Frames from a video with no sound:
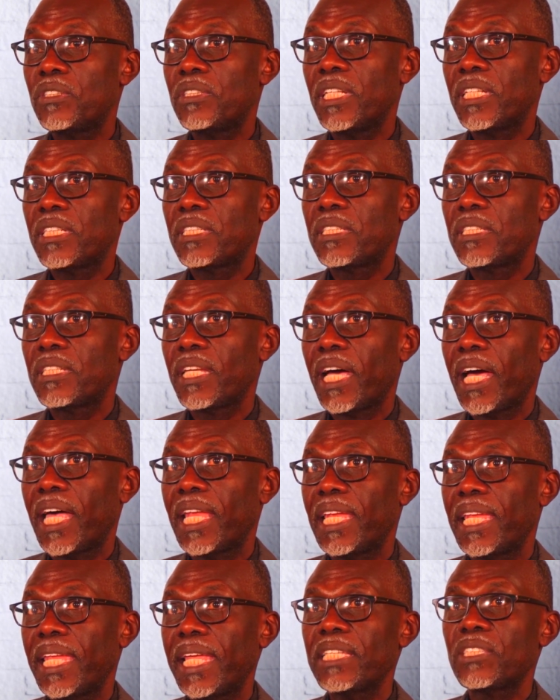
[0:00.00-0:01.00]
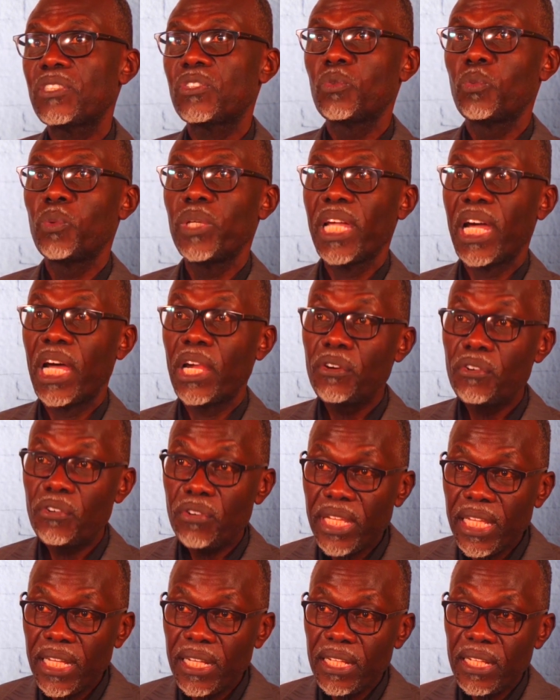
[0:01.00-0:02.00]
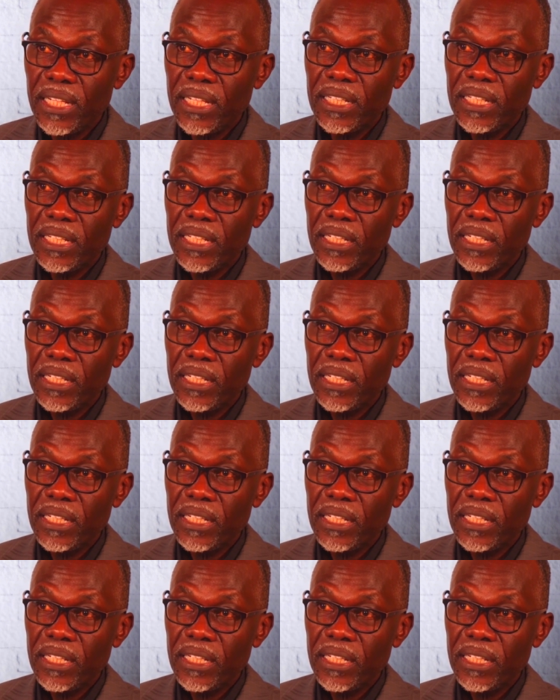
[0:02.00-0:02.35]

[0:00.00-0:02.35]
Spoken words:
that unless we are real,